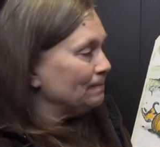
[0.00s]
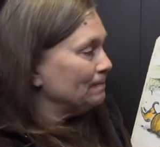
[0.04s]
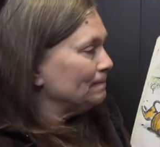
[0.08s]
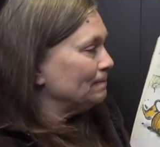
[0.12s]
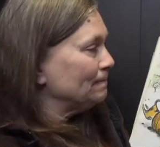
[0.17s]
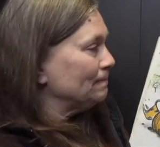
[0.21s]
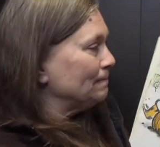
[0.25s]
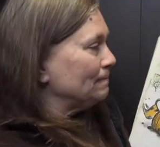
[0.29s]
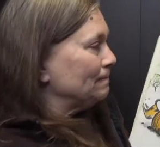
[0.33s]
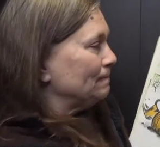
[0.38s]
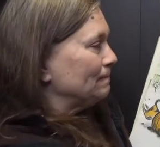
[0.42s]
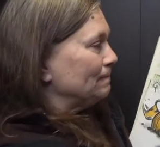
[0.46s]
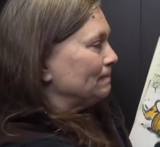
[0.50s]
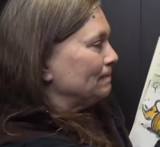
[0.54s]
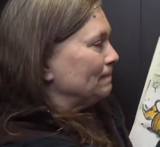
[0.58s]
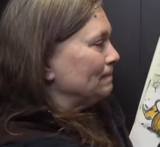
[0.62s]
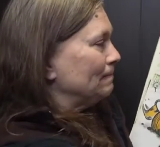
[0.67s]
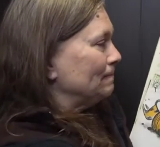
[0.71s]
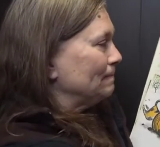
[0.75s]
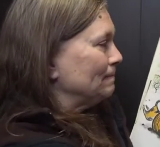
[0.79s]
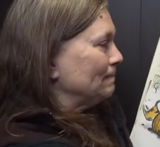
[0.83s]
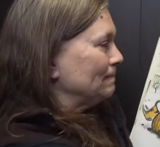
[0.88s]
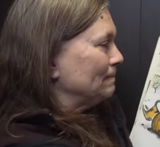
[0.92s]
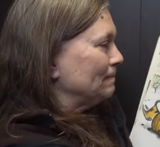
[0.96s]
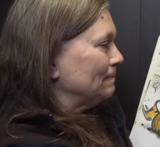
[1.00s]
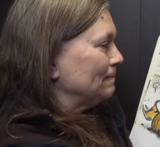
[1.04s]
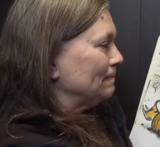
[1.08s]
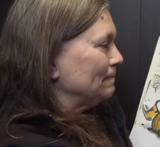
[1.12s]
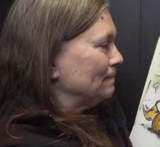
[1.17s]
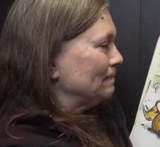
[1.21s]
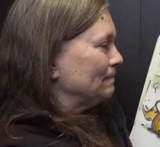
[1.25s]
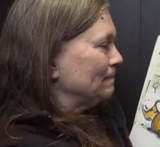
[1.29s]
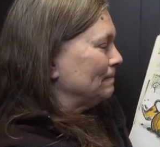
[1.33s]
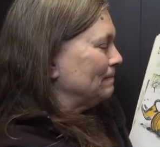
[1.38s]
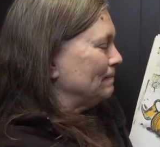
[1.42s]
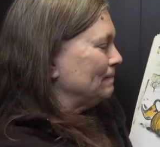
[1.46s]

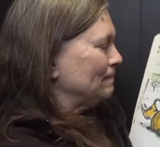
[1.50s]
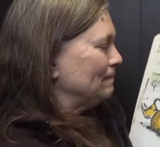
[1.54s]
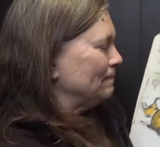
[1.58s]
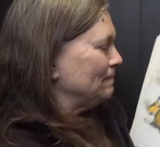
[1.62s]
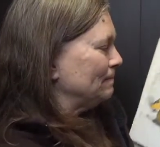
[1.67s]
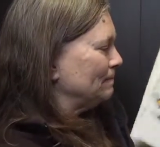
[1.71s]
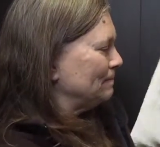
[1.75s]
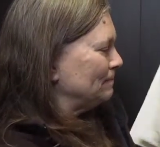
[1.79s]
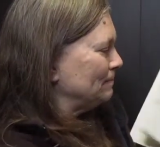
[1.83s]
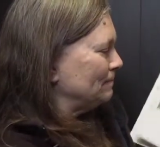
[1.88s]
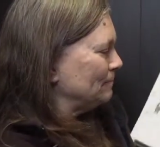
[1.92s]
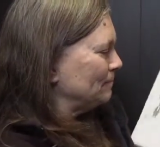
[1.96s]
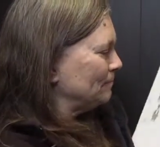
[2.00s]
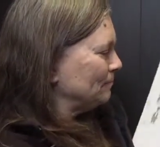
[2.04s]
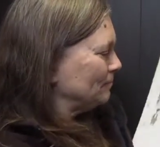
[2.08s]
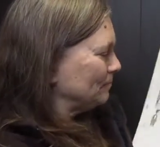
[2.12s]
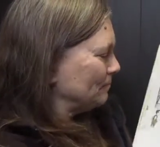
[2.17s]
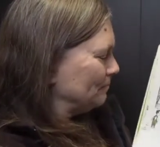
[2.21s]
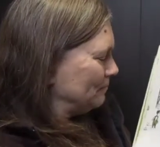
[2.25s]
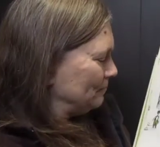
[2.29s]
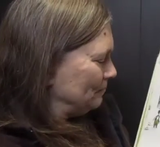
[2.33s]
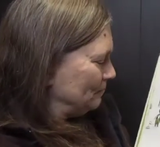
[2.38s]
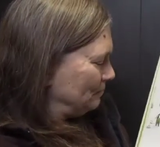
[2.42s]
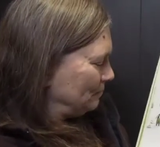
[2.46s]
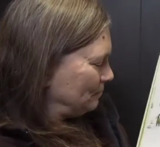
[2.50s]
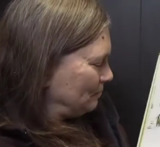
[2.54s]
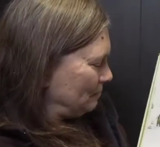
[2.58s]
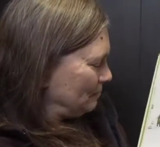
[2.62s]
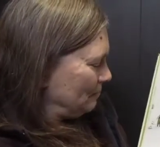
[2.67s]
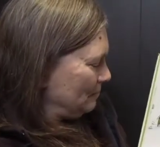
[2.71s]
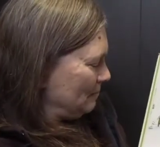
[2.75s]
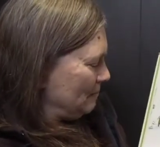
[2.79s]
(no one is talking)